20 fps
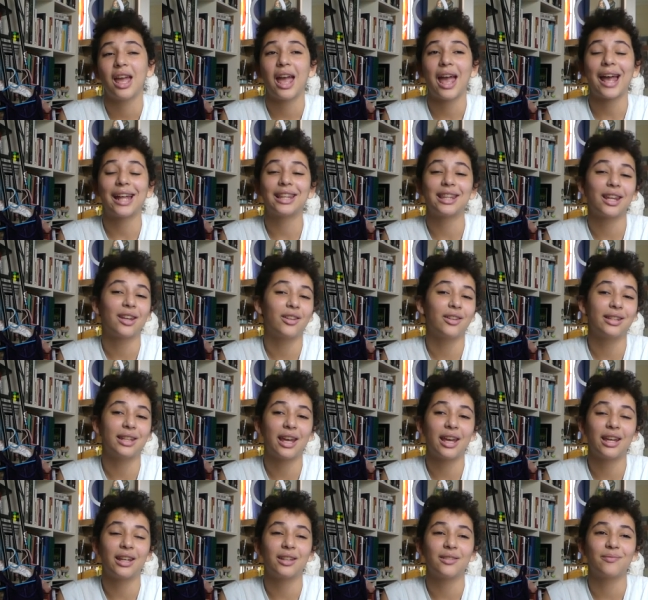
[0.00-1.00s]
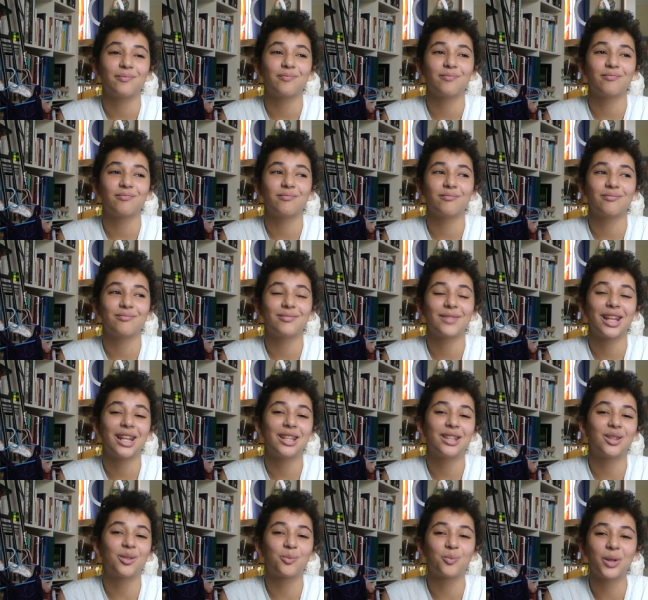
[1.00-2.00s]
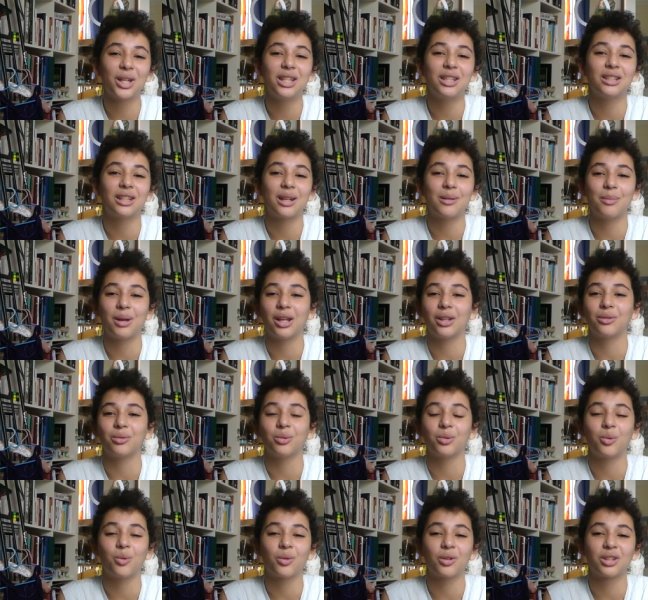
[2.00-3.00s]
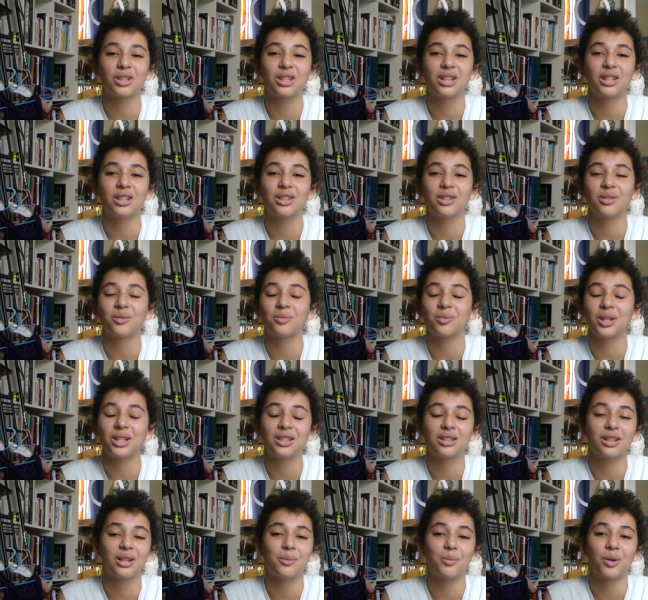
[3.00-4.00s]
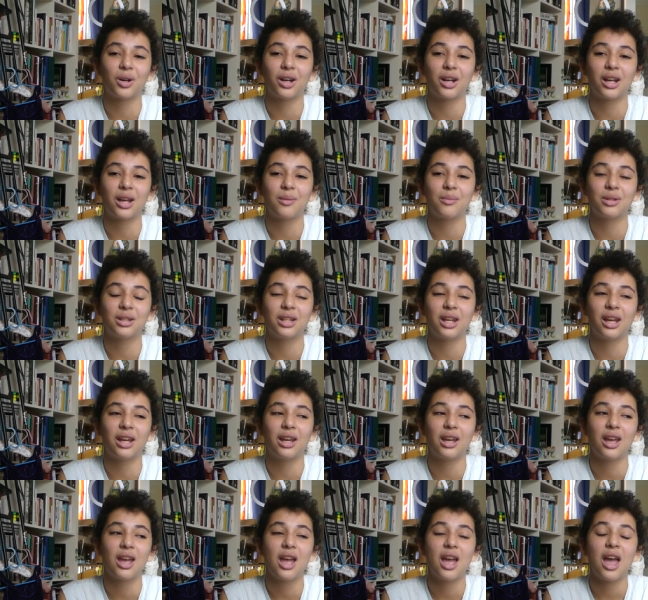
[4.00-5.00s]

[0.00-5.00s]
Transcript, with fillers: at the end of the day, it's the reason I made it through quarantine, it's the reason I'm where I am today,